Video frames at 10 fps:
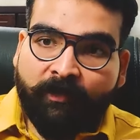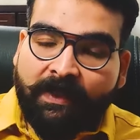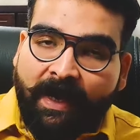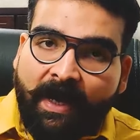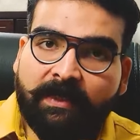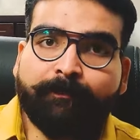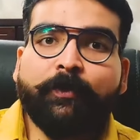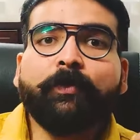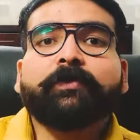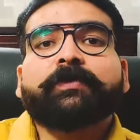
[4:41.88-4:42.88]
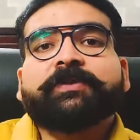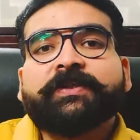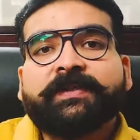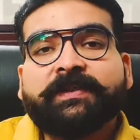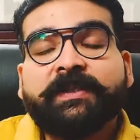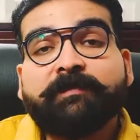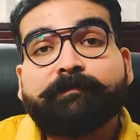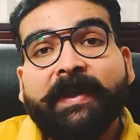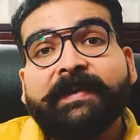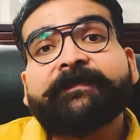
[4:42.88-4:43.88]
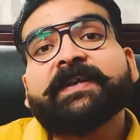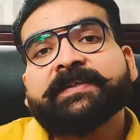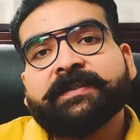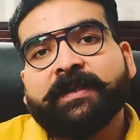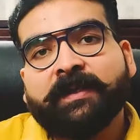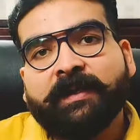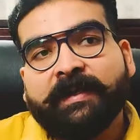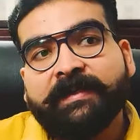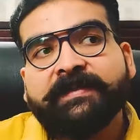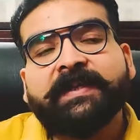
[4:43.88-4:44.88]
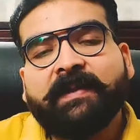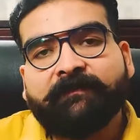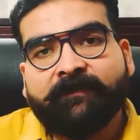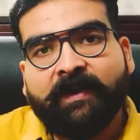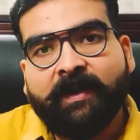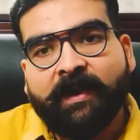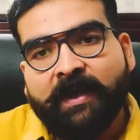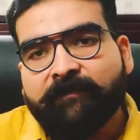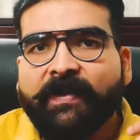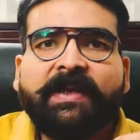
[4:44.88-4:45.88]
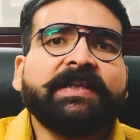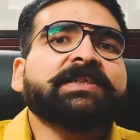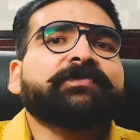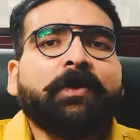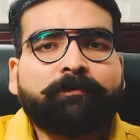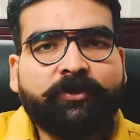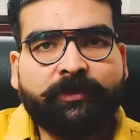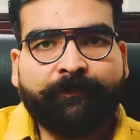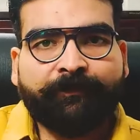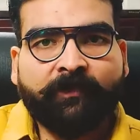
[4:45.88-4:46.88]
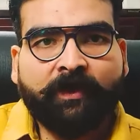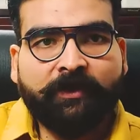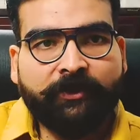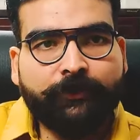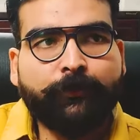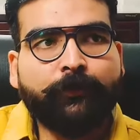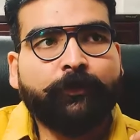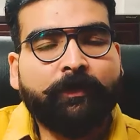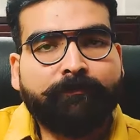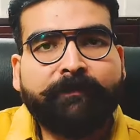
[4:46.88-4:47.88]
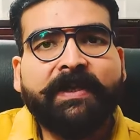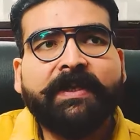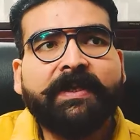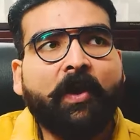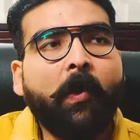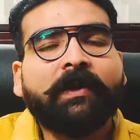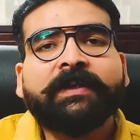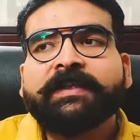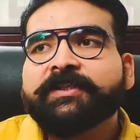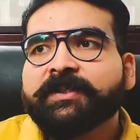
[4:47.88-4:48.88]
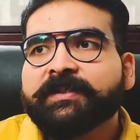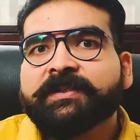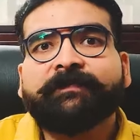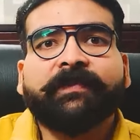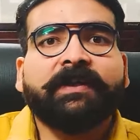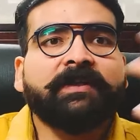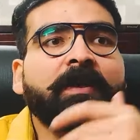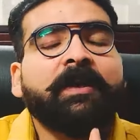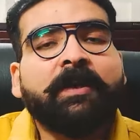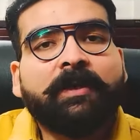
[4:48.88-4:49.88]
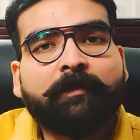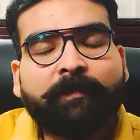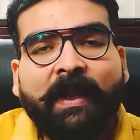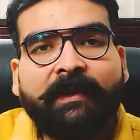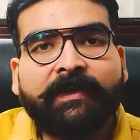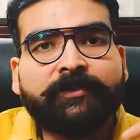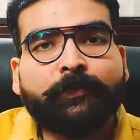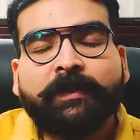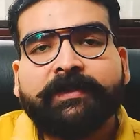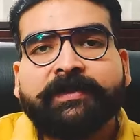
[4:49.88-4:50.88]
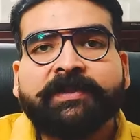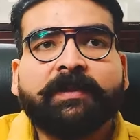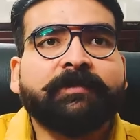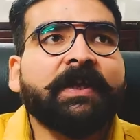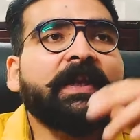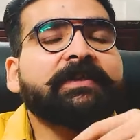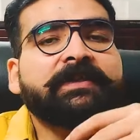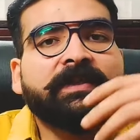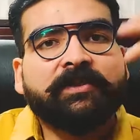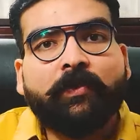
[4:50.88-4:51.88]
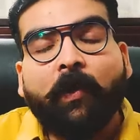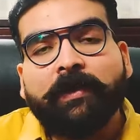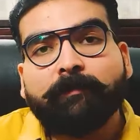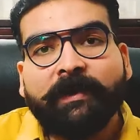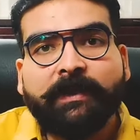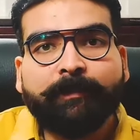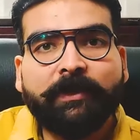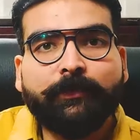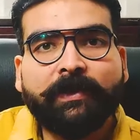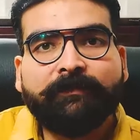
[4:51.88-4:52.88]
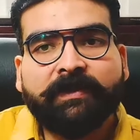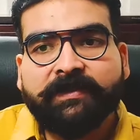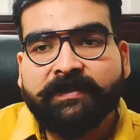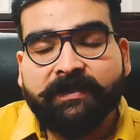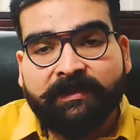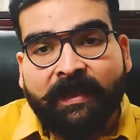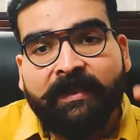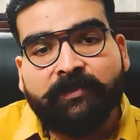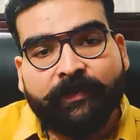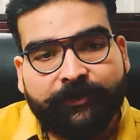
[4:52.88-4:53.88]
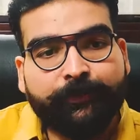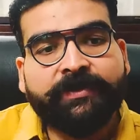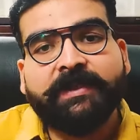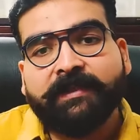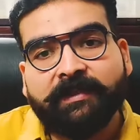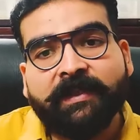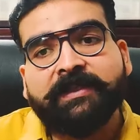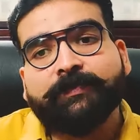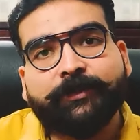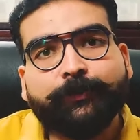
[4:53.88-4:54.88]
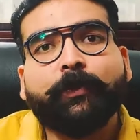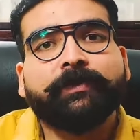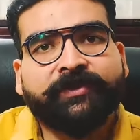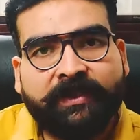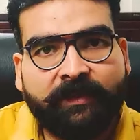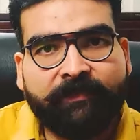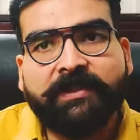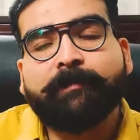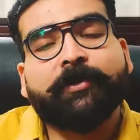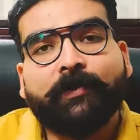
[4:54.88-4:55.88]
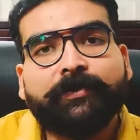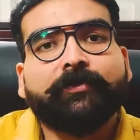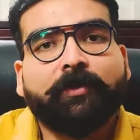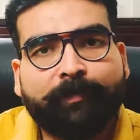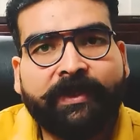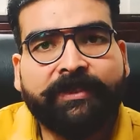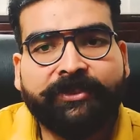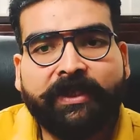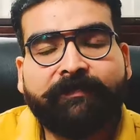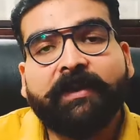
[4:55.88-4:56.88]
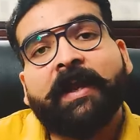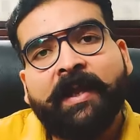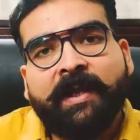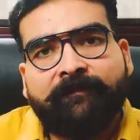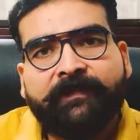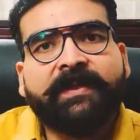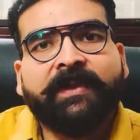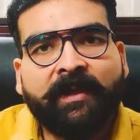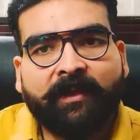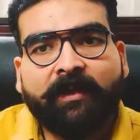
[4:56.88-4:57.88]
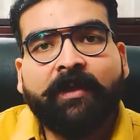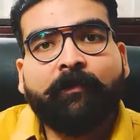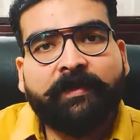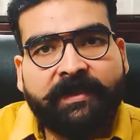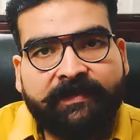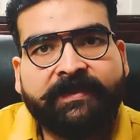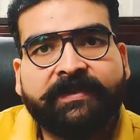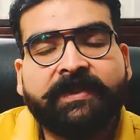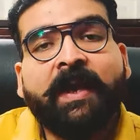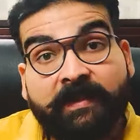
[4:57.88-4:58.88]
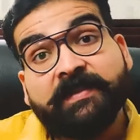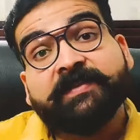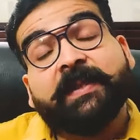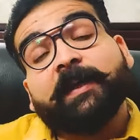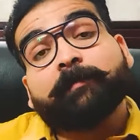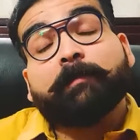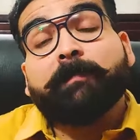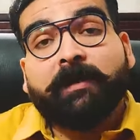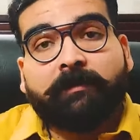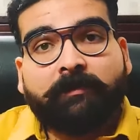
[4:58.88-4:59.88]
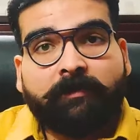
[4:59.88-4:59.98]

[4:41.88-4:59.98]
That pure consciousness manifests itself in various forms. You, me, all creatures, different planets, solar systems, galaxies, all multiple universes, the things which you see and the things which you don't see, which are beyond your comprehension even, everything which exists is that Brahman.